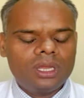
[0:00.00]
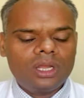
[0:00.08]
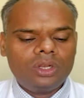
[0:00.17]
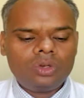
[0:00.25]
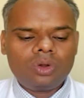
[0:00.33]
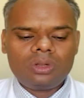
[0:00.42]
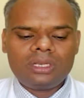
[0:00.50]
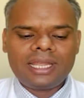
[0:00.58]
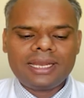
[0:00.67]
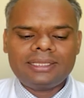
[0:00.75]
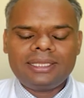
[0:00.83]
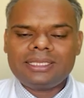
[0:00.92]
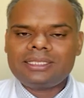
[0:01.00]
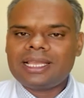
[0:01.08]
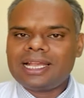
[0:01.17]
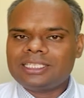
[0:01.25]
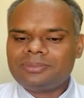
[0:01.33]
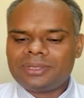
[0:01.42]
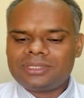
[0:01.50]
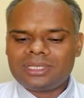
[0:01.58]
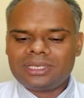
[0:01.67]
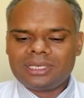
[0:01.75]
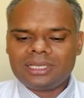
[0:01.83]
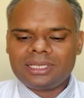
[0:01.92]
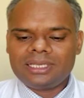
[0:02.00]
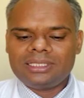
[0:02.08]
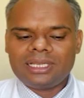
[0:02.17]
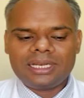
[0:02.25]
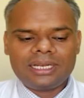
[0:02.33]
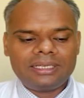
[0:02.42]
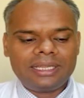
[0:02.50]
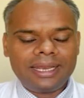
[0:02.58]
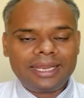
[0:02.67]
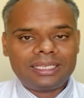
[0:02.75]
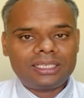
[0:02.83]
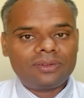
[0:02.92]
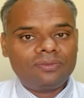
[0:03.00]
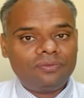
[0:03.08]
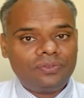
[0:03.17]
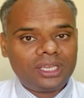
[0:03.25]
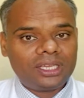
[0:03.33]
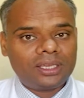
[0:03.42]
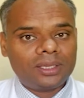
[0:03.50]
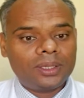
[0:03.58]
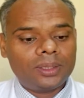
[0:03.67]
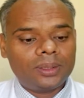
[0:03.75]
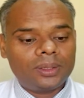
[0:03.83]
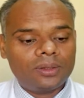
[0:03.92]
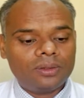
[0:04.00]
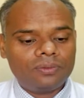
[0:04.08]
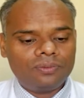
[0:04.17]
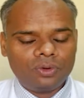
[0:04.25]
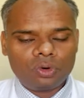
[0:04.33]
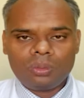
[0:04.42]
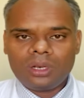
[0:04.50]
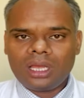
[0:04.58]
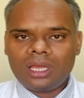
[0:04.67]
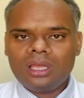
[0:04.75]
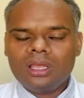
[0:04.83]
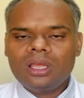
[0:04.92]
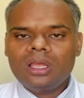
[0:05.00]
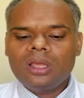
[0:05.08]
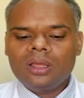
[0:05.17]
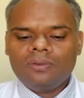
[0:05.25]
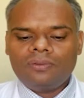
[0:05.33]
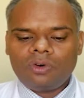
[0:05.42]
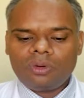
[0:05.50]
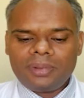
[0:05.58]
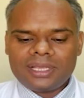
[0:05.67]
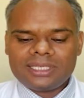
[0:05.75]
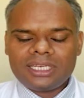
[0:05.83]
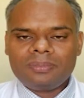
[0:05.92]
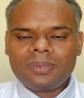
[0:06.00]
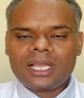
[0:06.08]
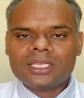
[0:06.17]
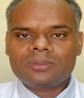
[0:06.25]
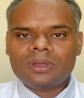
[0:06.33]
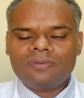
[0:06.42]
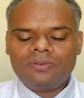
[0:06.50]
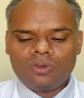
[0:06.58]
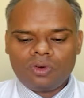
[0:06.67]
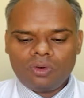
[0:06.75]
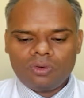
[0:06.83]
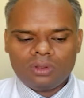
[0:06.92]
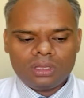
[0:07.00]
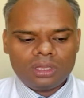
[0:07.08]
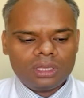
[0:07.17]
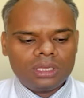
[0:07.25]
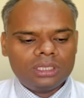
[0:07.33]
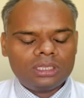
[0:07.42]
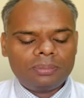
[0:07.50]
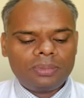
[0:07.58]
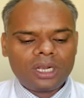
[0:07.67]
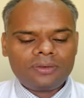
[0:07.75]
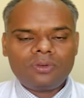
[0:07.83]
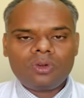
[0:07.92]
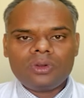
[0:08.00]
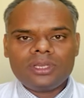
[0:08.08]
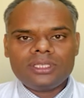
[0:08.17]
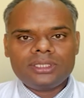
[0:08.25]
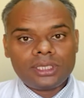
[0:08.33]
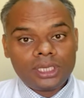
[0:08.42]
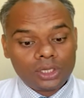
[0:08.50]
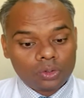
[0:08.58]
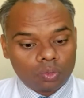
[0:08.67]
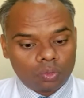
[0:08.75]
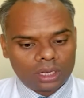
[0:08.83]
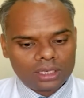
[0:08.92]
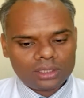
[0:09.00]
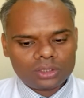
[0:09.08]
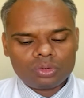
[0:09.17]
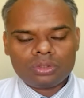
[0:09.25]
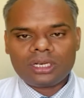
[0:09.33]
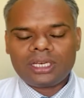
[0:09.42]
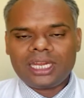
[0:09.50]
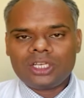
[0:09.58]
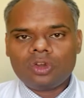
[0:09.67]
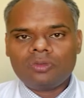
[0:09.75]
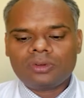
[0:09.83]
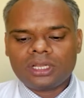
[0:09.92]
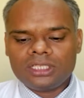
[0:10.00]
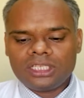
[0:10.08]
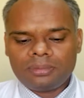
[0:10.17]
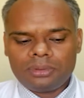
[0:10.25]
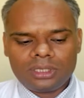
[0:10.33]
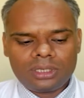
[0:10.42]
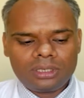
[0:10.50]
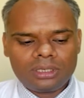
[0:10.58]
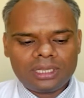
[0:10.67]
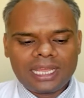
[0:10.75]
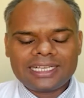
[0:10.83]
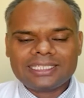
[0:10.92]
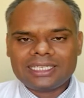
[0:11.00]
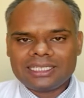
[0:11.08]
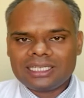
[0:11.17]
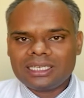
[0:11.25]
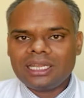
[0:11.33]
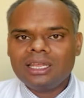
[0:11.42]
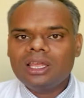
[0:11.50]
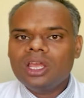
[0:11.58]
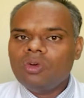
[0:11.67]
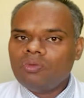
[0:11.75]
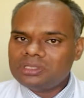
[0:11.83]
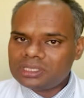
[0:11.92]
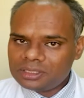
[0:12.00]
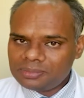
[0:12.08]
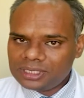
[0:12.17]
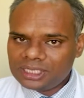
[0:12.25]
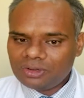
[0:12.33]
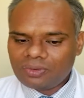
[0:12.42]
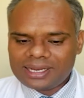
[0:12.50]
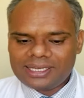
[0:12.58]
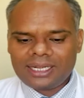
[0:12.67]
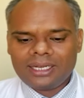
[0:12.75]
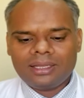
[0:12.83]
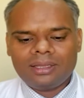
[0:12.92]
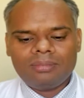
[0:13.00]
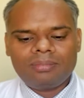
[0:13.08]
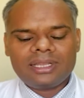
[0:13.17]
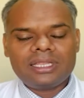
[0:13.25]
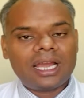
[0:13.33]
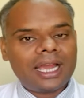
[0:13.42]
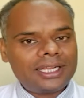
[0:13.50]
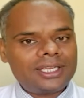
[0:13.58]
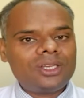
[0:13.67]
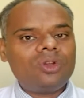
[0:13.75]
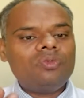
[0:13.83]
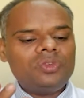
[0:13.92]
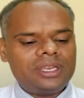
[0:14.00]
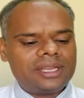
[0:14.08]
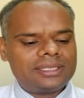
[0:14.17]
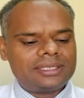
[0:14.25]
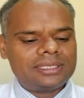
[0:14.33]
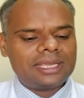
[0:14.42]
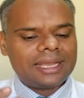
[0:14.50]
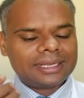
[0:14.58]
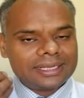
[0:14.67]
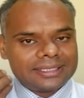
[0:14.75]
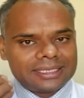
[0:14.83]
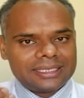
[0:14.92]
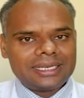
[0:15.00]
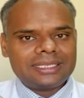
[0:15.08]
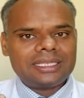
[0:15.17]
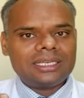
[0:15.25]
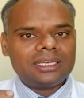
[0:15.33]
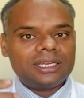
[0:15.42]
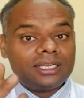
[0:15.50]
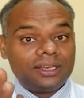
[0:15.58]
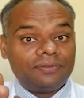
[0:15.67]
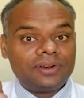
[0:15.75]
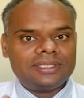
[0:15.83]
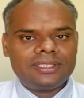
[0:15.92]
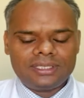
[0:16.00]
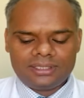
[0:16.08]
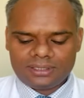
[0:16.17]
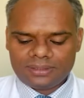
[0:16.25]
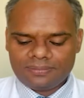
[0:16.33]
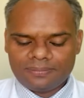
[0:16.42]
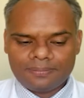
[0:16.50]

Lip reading: Note that this expression is the direct Fick formula for measuring plasma flow. The blood flow is equal to the rate of consumption, excretion, which has been divided by the arteriovenous concentration differences.